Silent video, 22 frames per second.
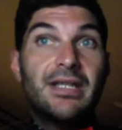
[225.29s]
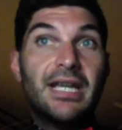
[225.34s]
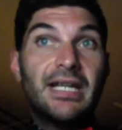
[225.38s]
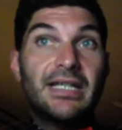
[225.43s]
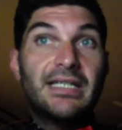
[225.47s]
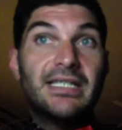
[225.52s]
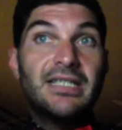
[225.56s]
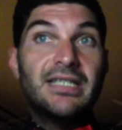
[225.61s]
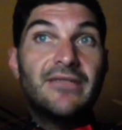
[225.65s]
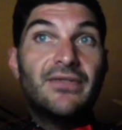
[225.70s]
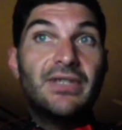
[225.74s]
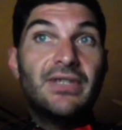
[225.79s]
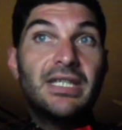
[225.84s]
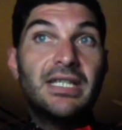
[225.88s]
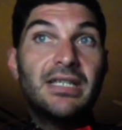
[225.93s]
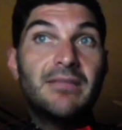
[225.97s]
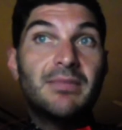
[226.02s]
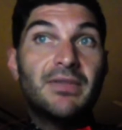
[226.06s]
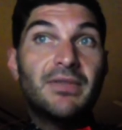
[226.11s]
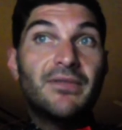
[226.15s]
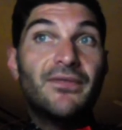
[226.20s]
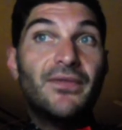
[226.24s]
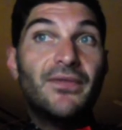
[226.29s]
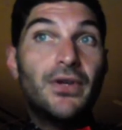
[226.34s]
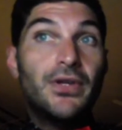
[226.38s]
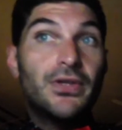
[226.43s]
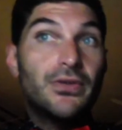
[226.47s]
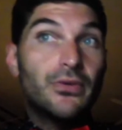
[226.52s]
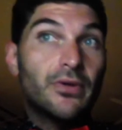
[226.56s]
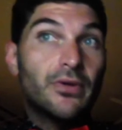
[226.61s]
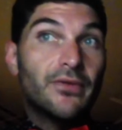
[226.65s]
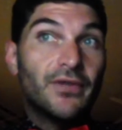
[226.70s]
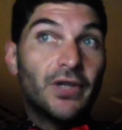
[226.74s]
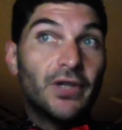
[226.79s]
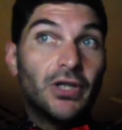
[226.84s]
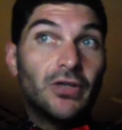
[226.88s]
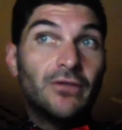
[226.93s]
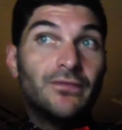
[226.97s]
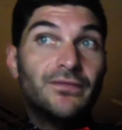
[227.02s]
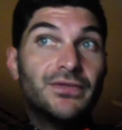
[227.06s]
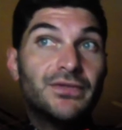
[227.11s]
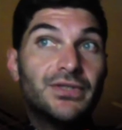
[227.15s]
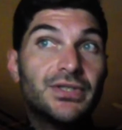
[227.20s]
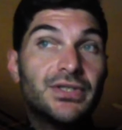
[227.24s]
The activity can be further
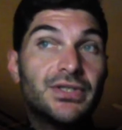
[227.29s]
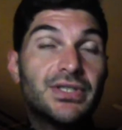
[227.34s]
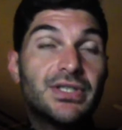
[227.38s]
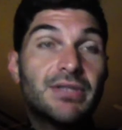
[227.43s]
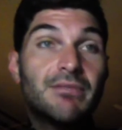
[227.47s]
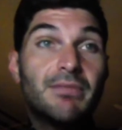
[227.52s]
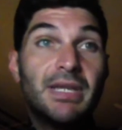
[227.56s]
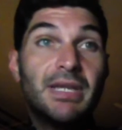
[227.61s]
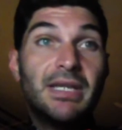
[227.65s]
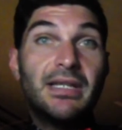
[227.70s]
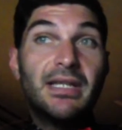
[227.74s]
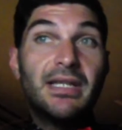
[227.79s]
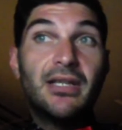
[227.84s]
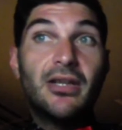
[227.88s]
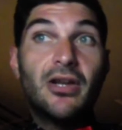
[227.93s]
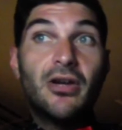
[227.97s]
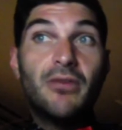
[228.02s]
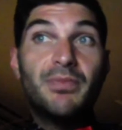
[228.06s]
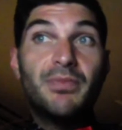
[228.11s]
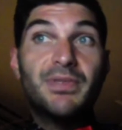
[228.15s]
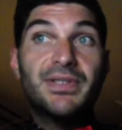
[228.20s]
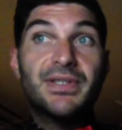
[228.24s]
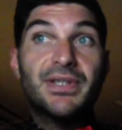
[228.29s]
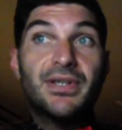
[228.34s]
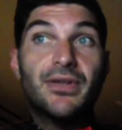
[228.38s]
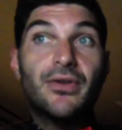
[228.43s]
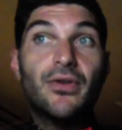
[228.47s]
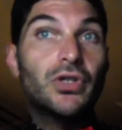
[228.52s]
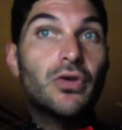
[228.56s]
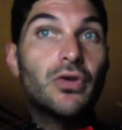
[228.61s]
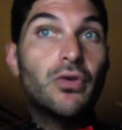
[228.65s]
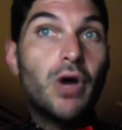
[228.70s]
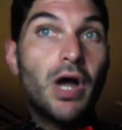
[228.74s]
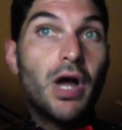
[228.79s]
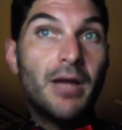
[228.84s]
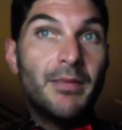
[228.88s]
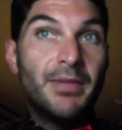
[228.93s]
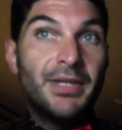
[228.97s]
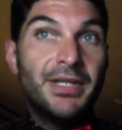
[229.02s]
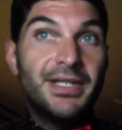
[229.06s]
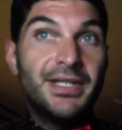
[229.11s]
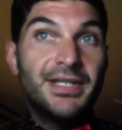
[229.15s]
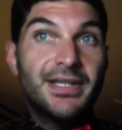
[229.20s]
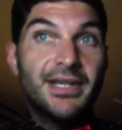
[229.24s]
evolved to meet the composite
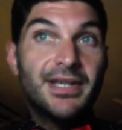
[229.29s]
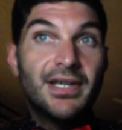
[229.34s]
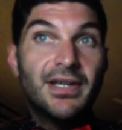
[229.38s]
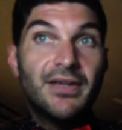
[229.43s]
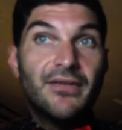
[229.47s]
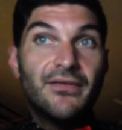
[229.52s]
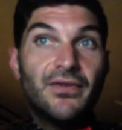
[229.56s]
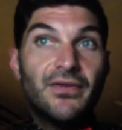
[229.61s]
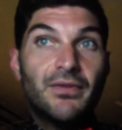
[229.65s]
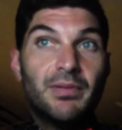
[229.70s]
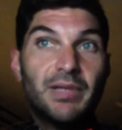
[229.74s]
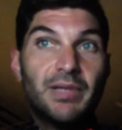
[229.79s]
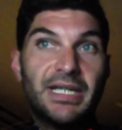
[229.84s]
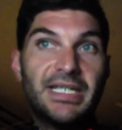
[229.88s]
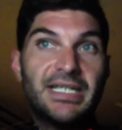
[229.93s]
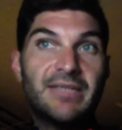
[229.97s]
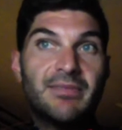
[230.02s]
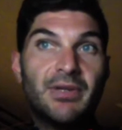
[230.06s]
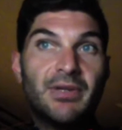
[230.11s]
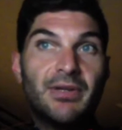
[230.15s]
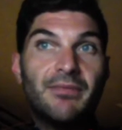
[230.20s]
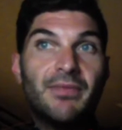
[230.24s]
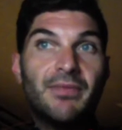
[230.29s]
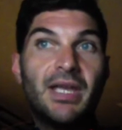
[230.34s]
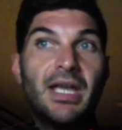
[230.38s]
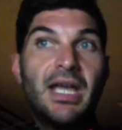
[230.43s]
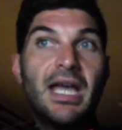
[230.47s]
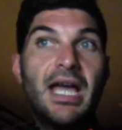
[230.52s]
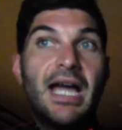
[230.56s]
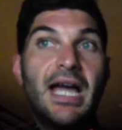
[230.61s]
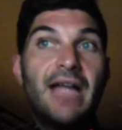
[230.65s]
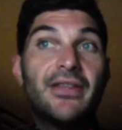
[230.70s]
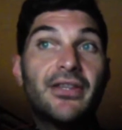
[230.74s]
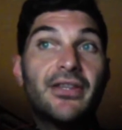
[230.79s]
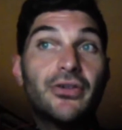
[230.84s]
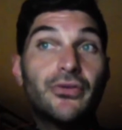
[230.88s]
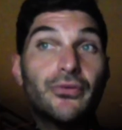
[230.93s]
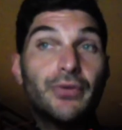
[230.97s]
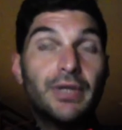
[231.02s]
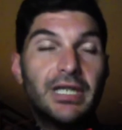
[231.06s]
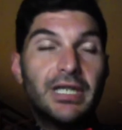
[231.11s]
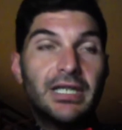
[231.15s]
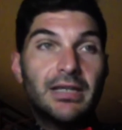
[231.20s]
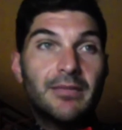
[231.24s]
requirements for placement and the
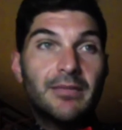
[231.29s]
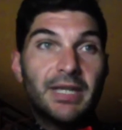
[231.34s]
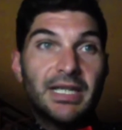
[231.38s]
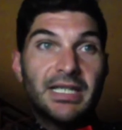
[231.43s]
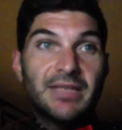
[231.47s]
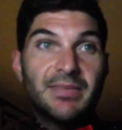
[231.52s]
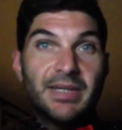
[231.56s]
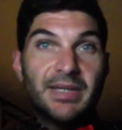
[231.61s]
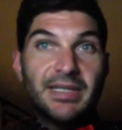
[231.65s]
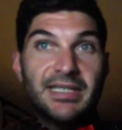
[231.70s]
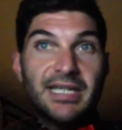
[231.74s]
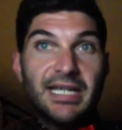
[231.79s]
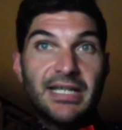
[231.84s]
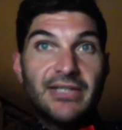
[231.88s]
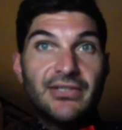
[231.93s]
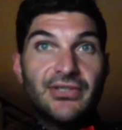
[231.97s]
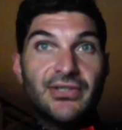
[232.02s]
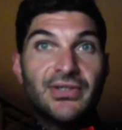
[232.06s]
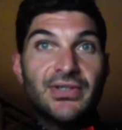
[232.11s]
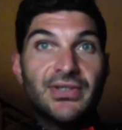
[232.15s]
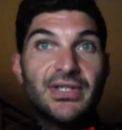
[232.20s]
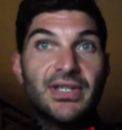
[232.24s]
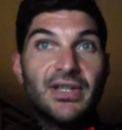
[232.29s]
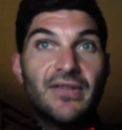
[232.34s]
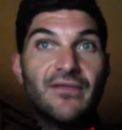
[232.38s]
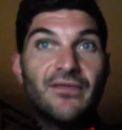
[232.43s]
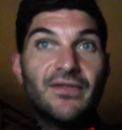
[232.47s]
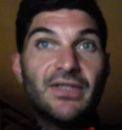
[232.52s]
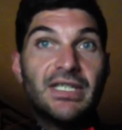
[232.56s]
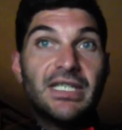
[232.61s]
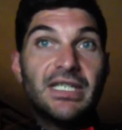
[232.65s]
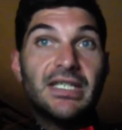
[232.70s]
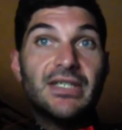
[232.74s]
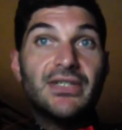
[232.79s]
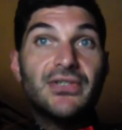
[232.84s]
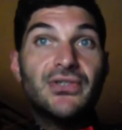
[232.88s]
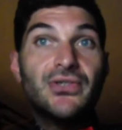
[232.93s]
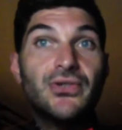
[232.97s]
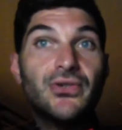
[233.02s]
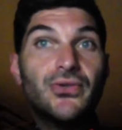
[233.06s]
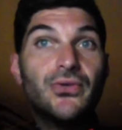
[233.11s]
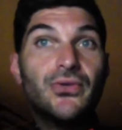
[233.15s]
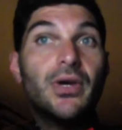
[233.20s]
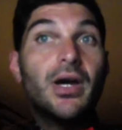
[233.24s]
curriculum expectations for Year
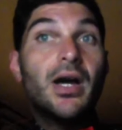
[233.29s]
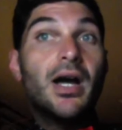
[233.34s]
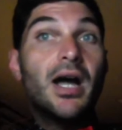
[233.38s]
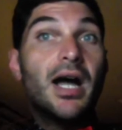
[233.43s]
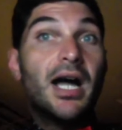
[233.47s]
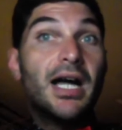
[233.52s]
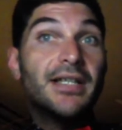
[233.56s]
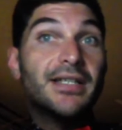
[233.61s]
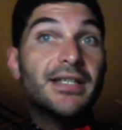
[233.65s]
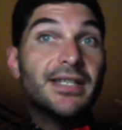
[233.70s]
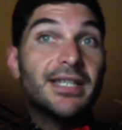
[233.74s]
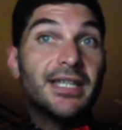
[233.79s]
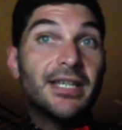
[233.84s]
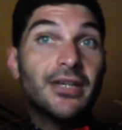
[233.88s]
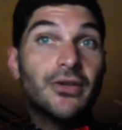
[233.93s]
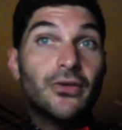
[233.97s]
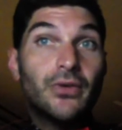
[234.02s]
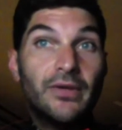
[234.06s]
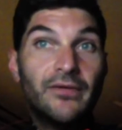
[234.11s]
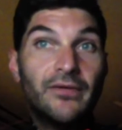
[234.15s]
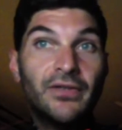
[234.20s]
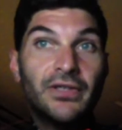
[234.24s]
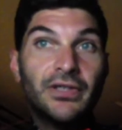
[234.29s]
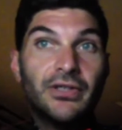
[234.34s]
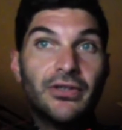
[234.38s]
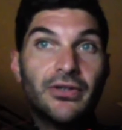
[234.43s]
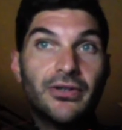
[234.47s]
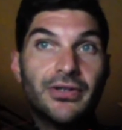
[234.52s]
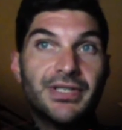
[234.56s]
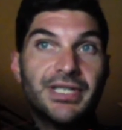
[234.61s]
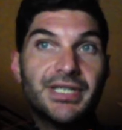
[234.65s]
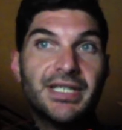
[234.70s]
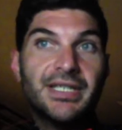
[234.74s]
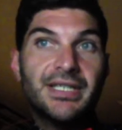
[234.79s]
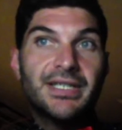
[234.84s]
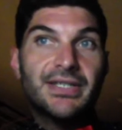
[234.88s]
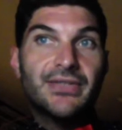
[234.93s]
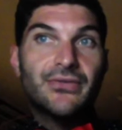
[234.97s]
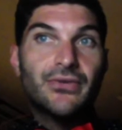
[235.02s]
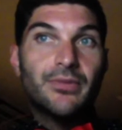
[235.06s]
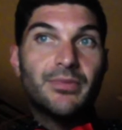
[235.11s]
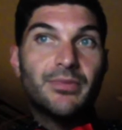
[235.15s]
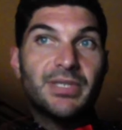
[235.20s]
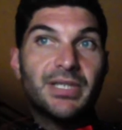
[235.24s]
2 under the equivalent content
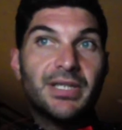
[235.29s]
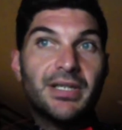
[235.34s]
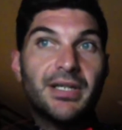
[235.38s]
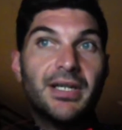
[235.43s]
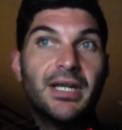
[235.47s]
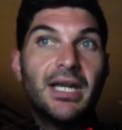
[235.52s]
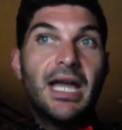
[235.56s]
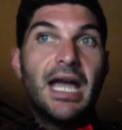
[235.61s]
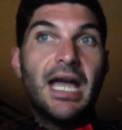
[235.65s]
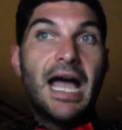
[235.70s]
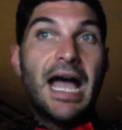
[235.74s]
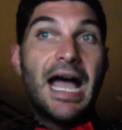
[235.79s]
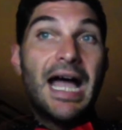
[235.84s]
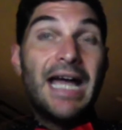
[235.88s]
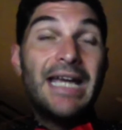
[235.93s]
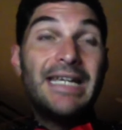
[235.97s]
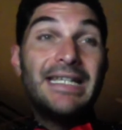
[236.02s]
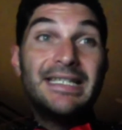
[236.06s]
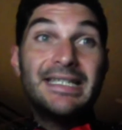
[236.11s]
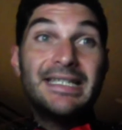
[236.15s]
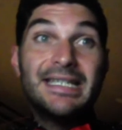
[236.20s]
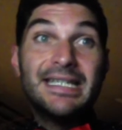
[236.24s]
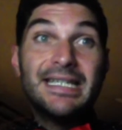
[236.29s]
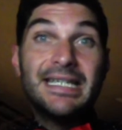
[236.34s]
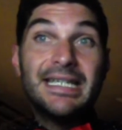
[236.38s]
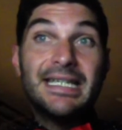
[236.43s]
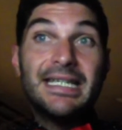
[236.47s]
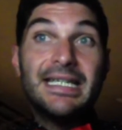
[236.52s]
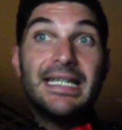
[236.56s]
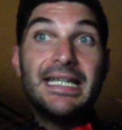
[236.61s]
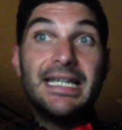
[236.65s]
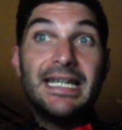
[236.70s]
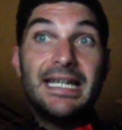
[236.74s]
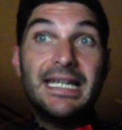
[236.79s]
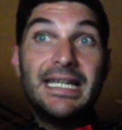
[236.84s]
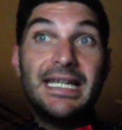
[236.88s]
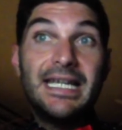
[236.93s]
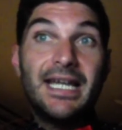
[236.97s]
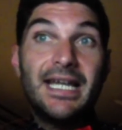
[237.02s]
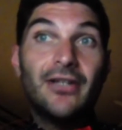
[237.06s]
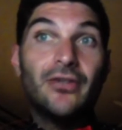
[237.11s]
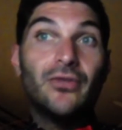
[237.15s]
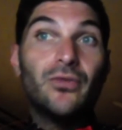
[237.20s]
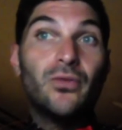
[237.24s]
descriptor
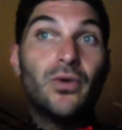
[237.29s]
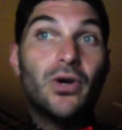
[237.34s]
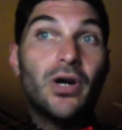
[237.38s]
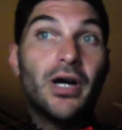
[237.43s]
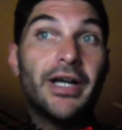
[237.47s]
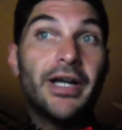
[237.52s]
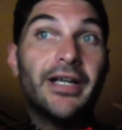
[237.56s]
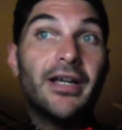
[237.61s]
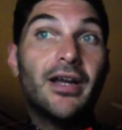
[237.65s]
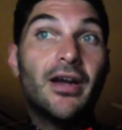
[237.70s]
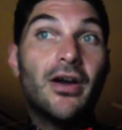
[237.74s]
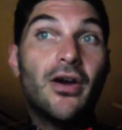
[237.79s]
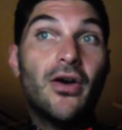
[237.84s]
ACELY1656.